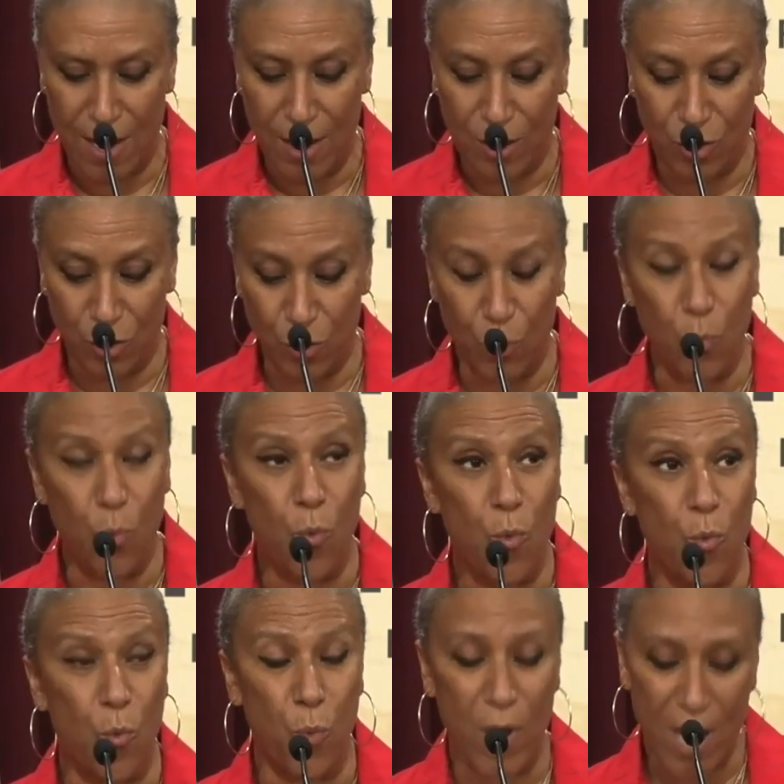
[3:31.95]
do
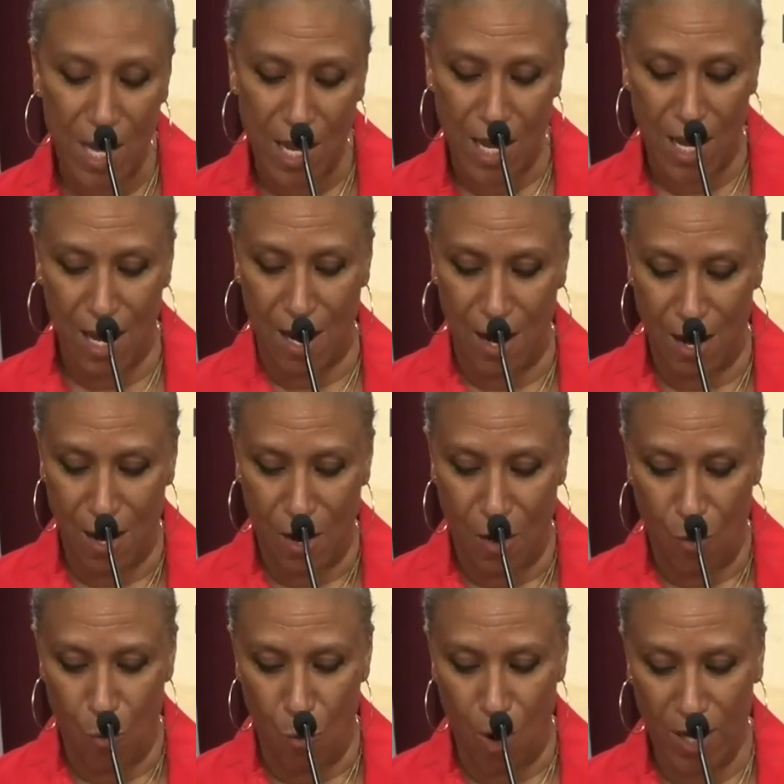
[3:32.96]
we
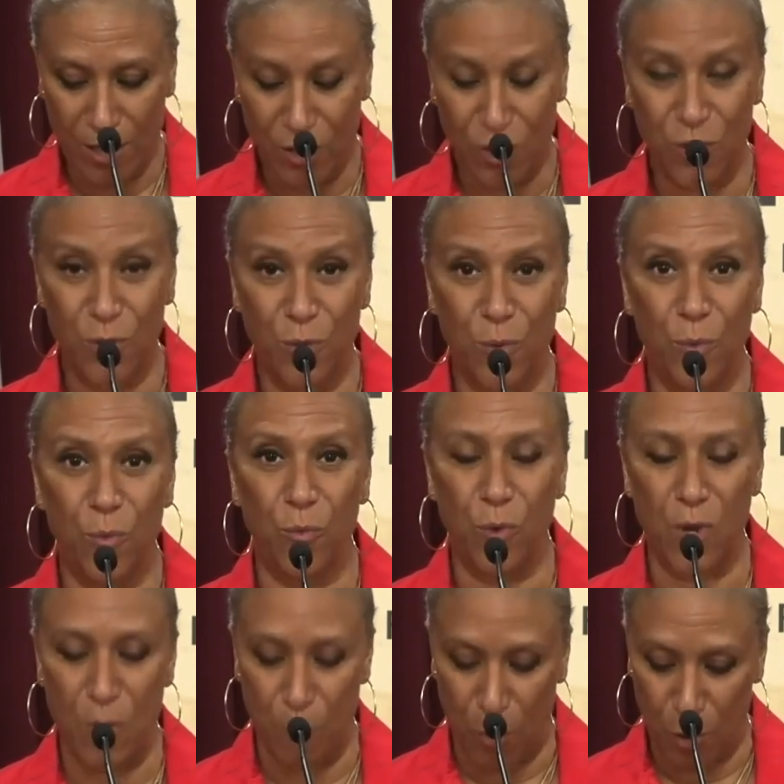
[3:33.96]
want to
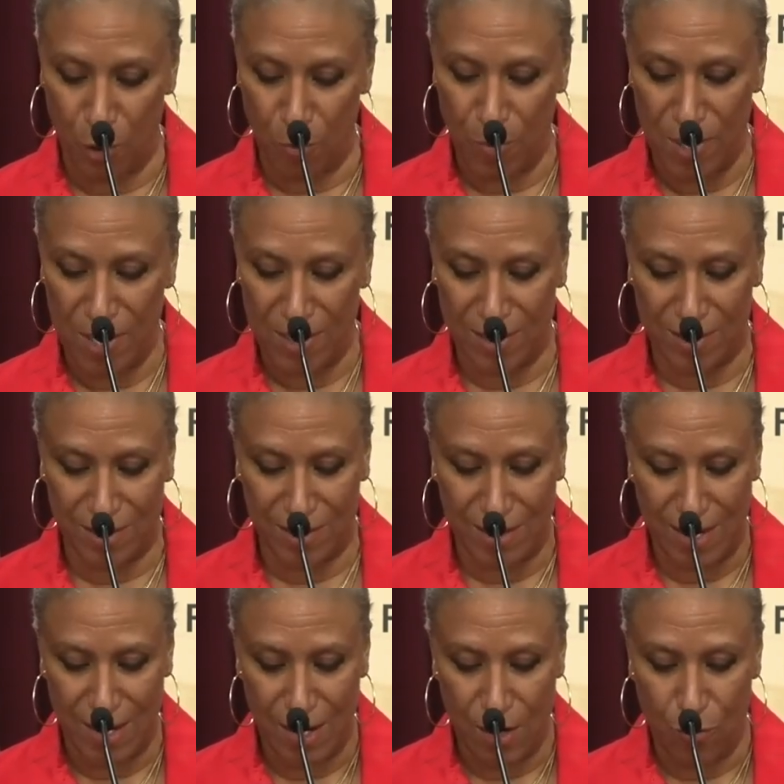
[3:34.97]
repurpose,
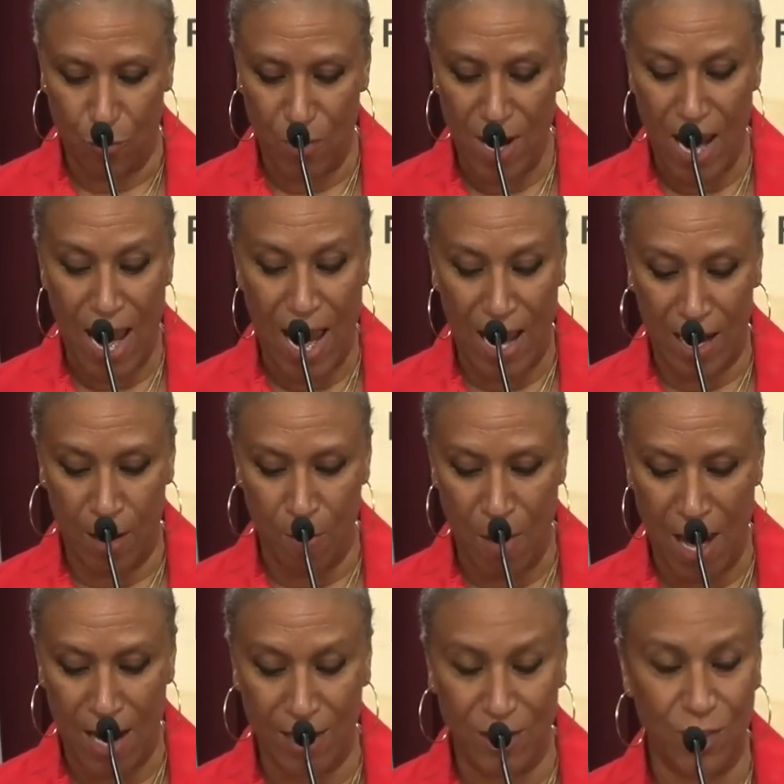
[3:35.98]

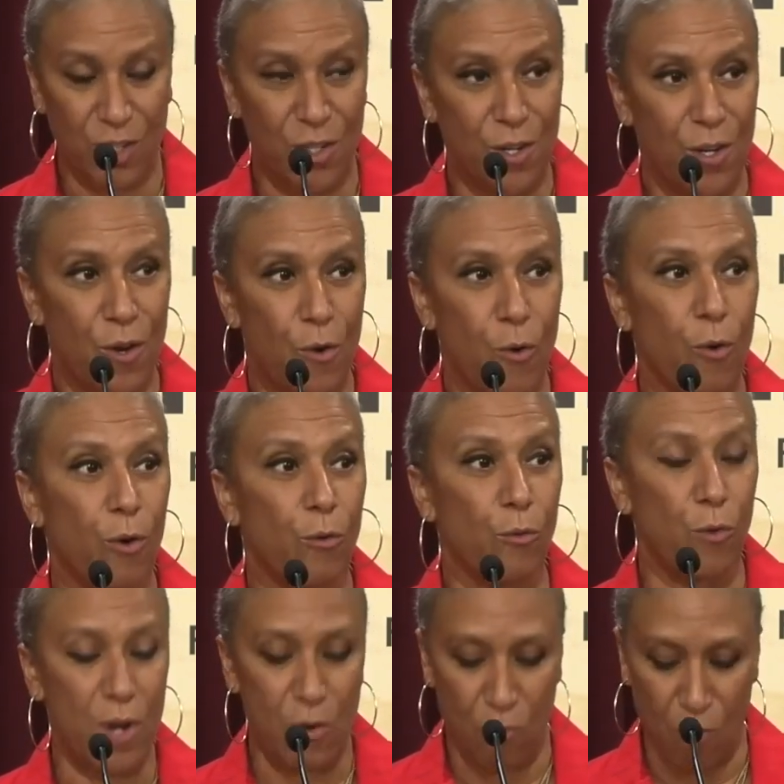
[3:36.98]
reanimate, or
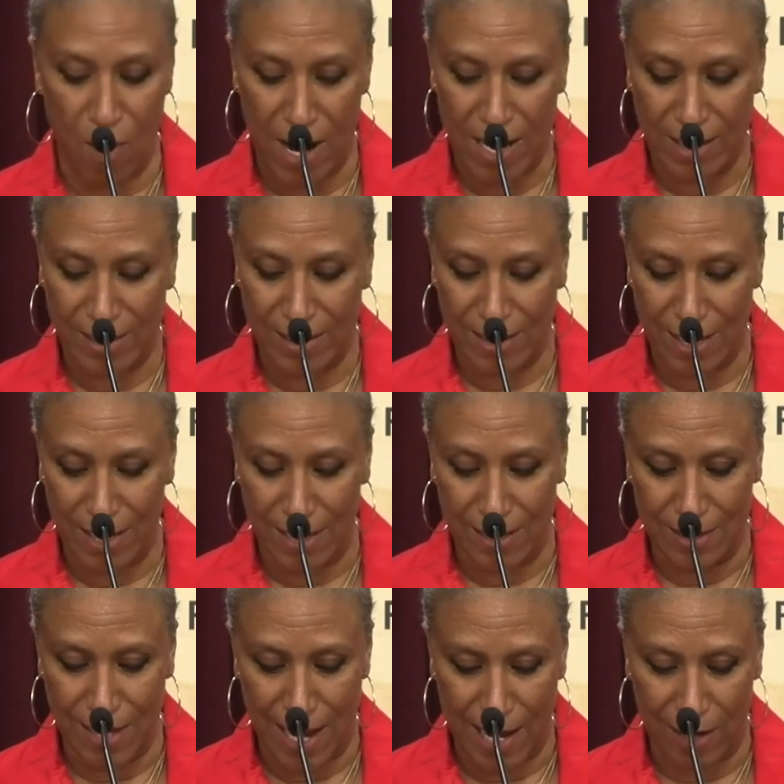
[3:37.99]
rewrite
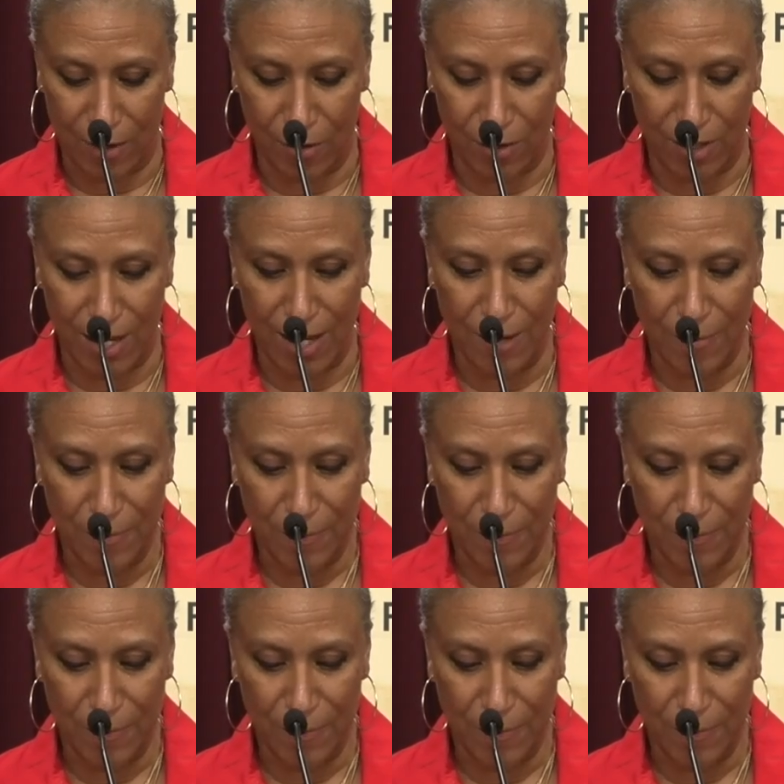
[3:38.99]
entirely?